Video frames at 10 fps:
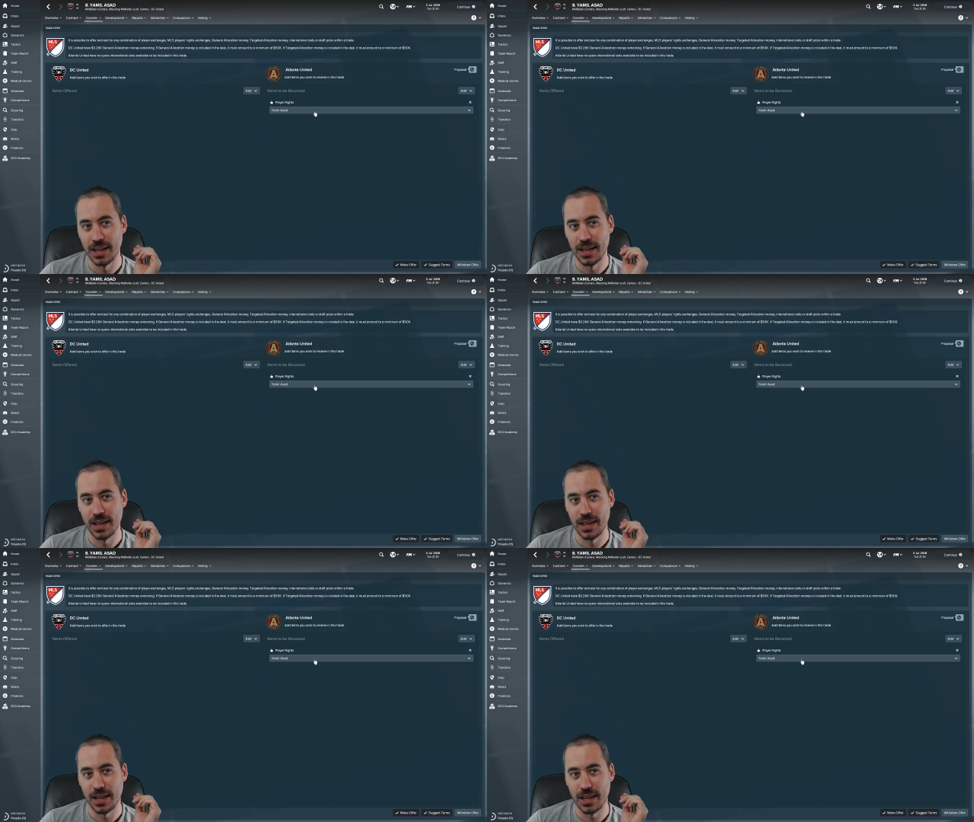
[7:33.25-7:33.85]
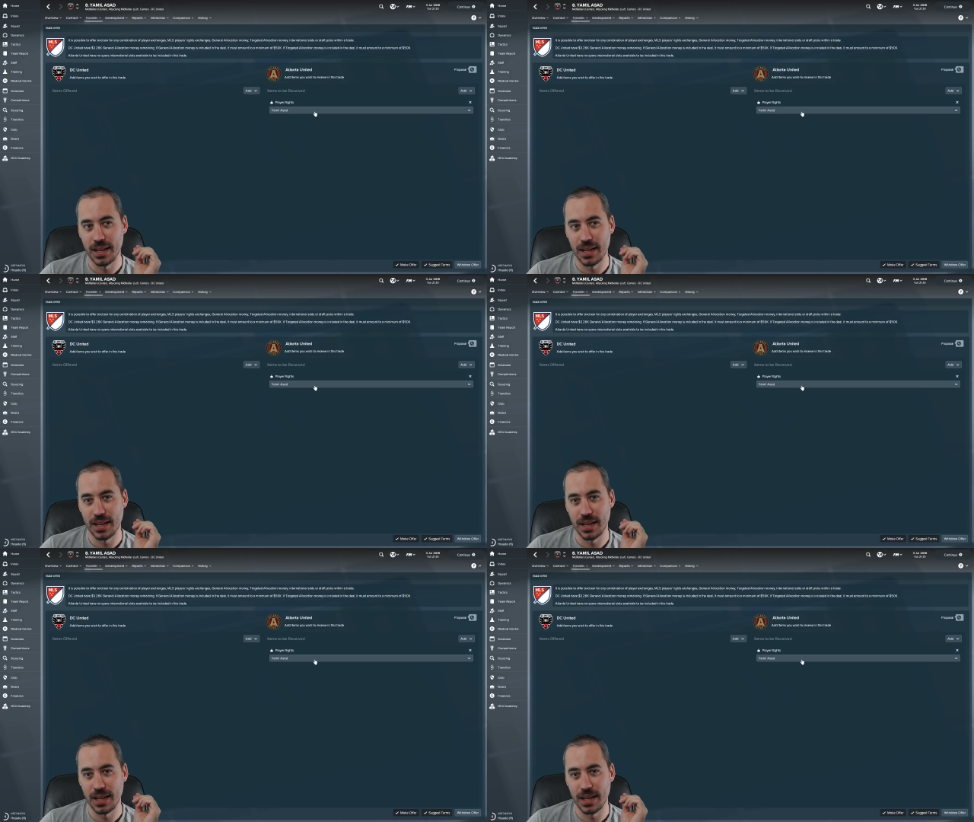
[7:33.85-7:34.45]

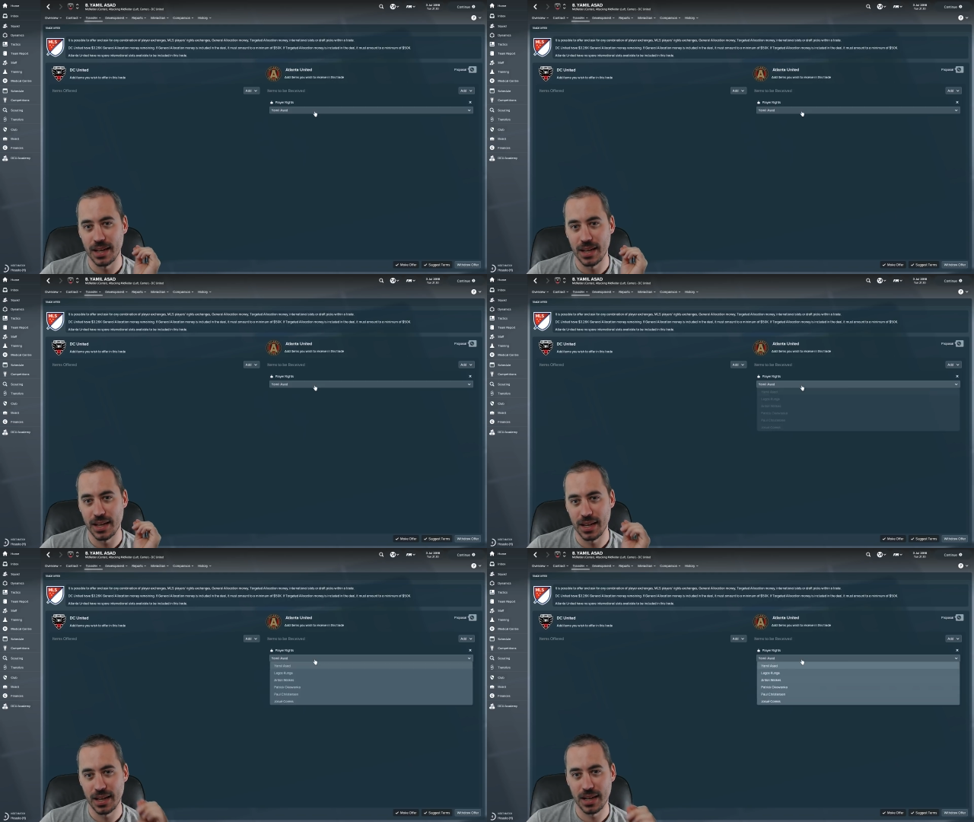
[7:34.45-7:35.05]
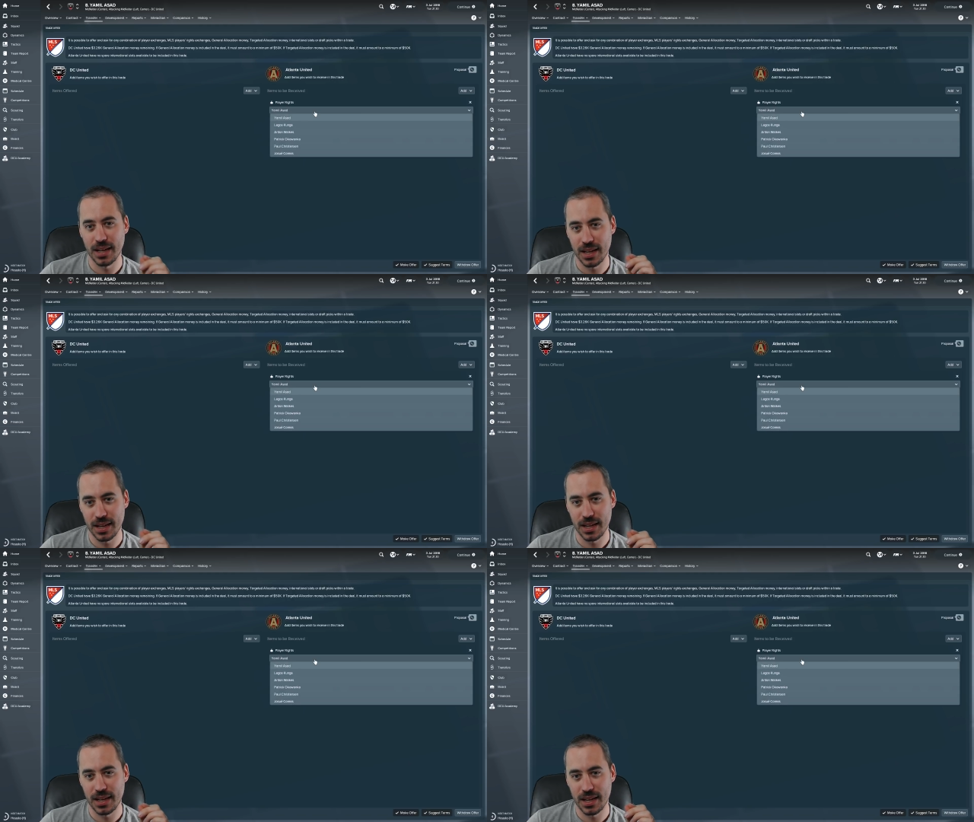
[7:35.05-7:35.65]

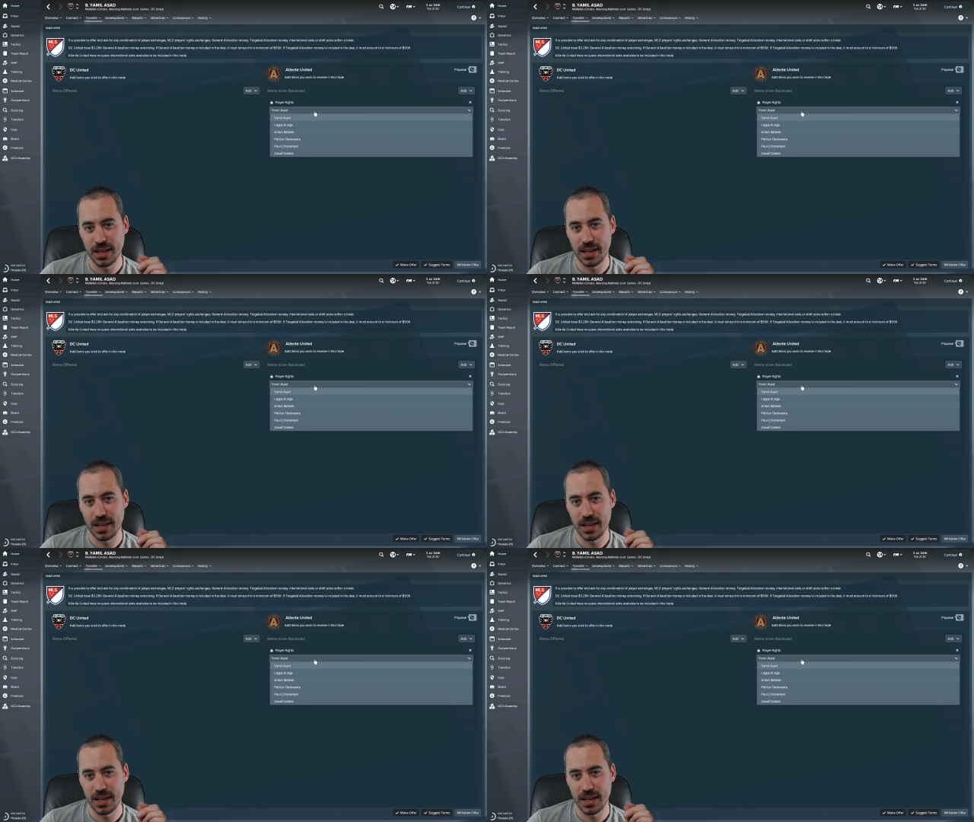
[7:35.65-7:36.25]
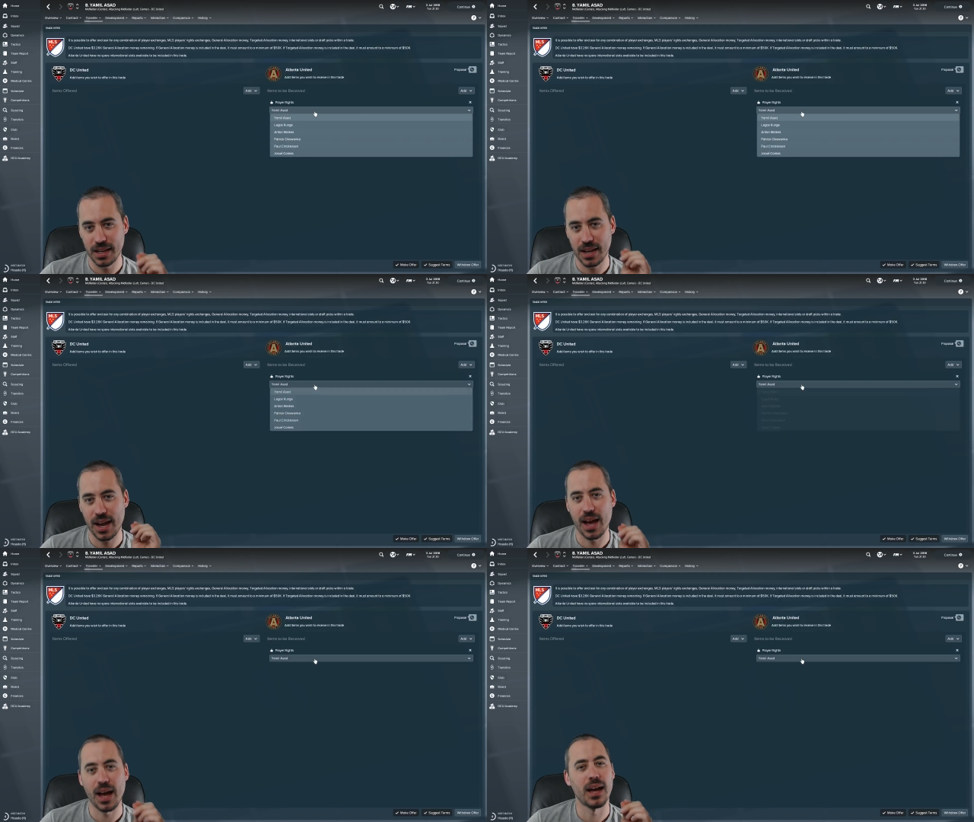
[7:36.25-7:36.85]

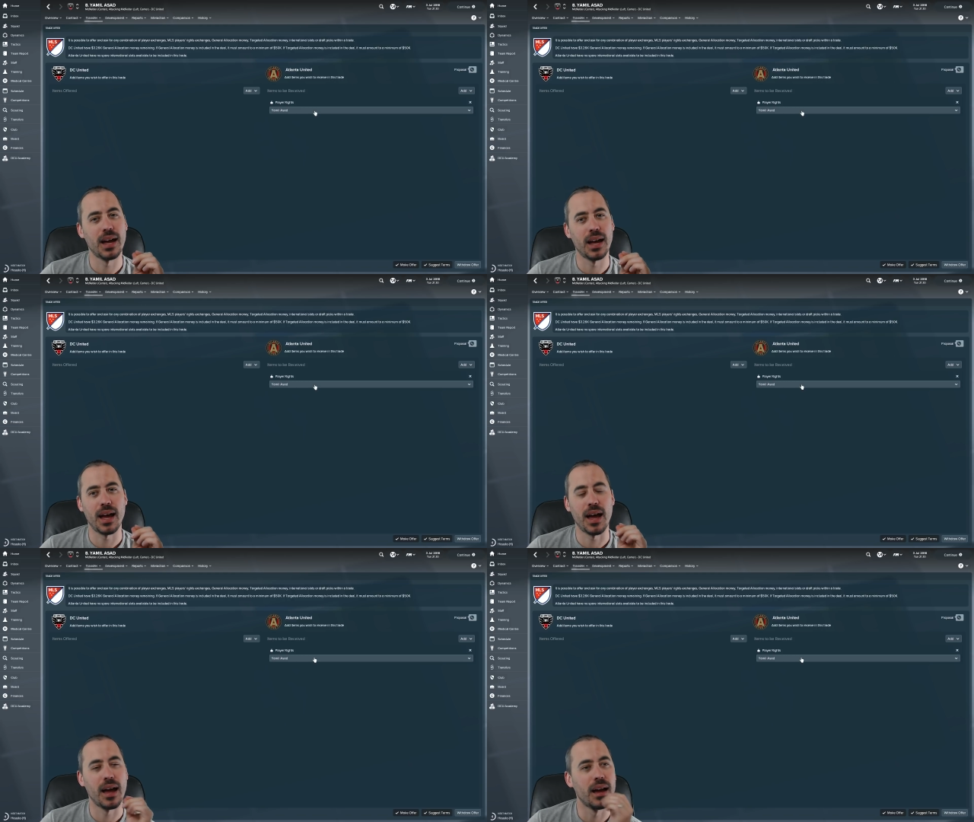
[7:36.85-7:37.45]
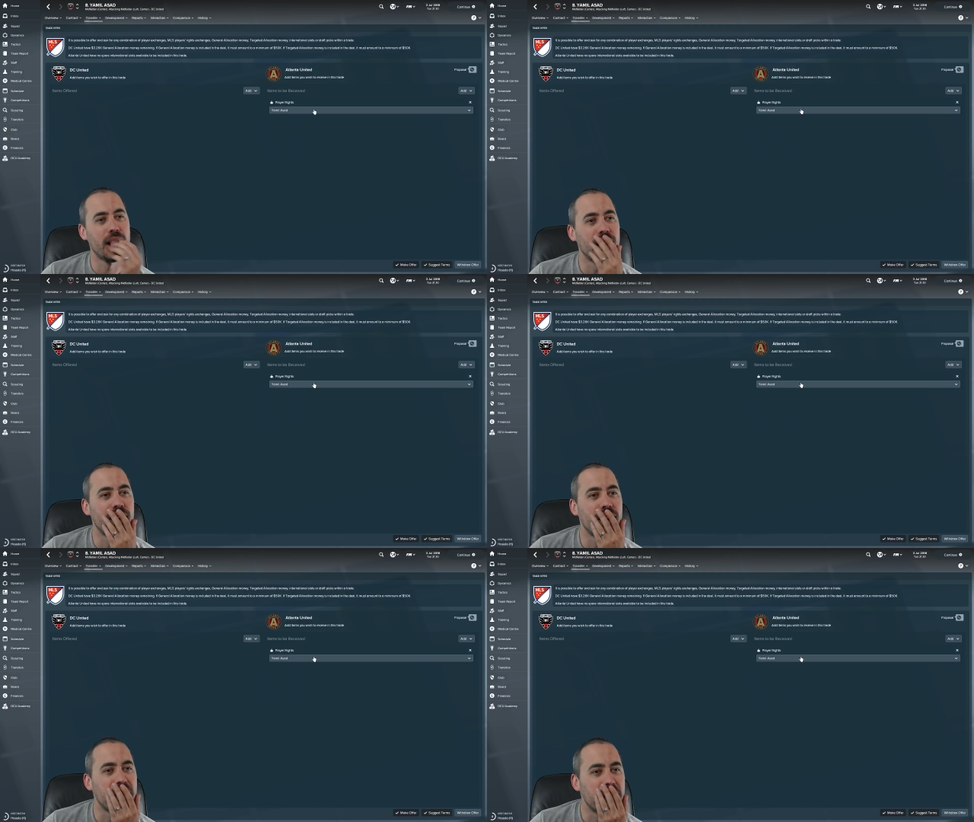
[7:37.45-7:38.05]

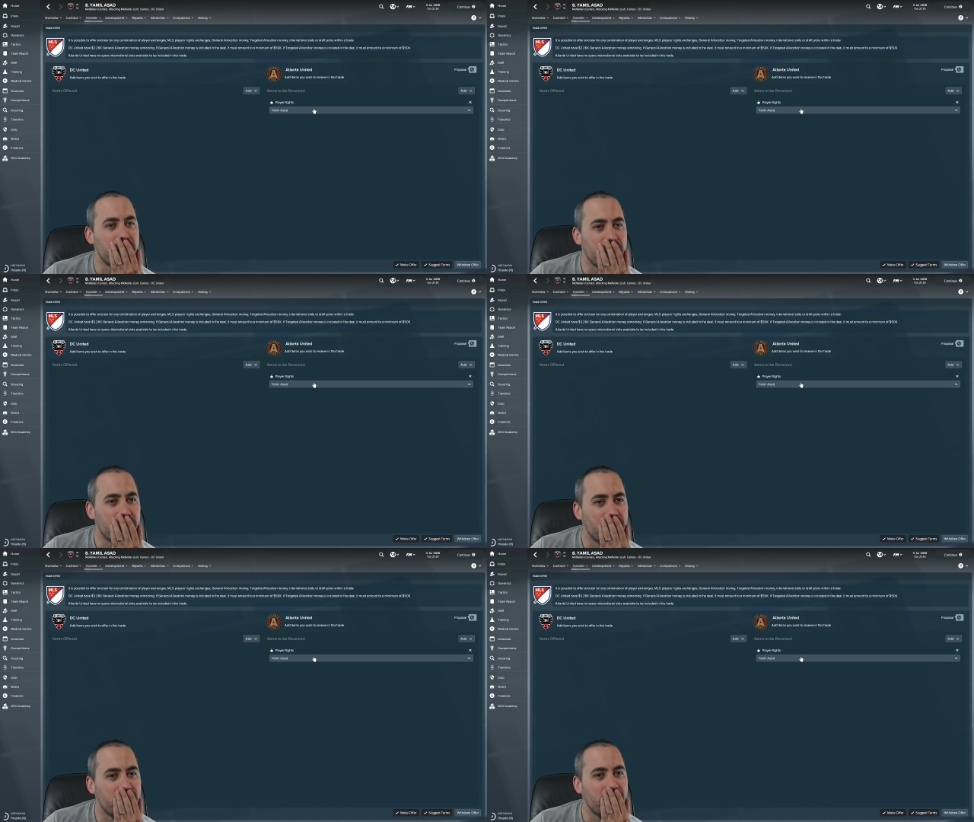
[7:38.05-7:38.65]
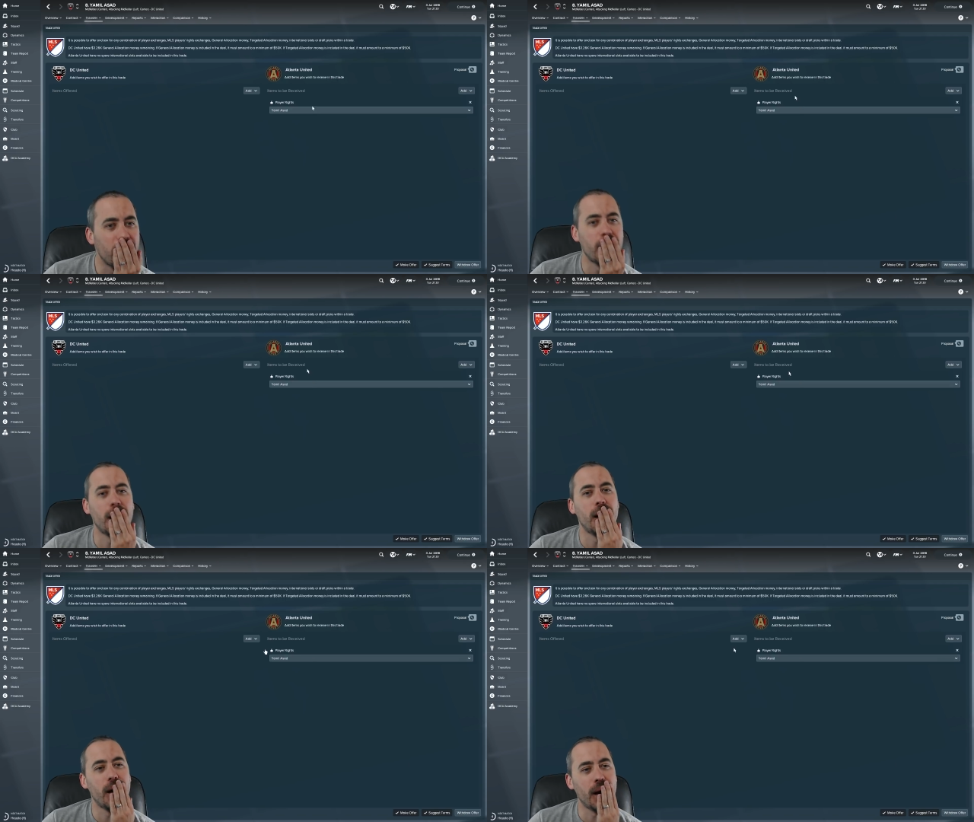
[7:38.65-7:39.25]

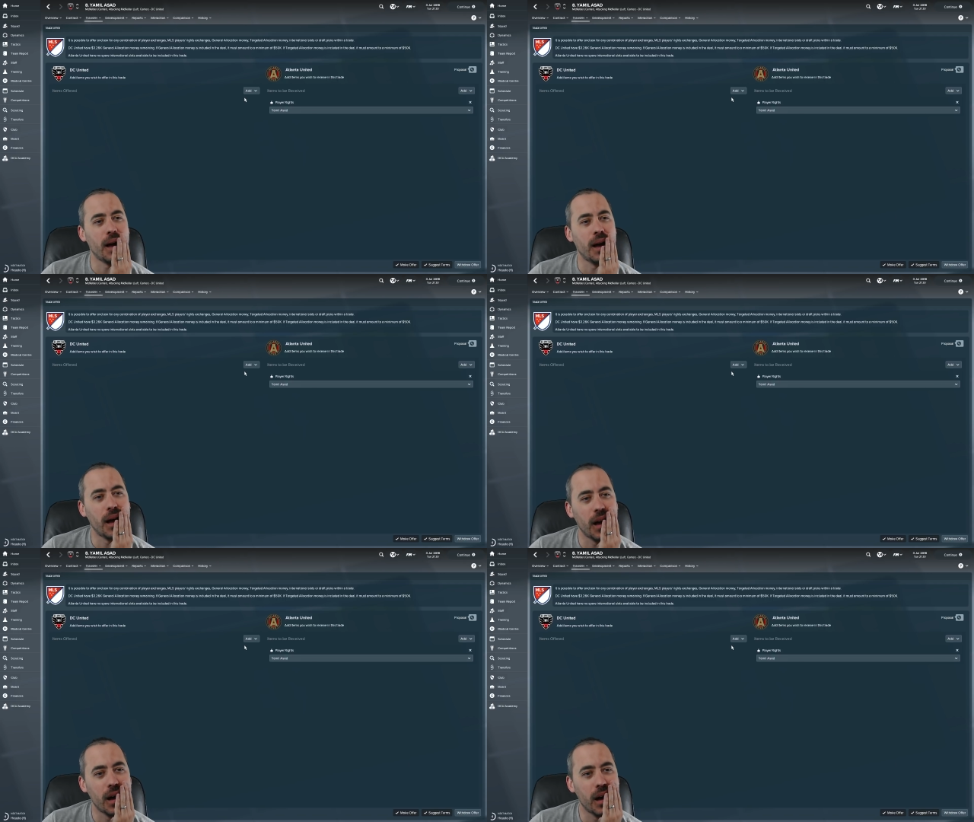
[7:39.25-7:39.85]
[no speech]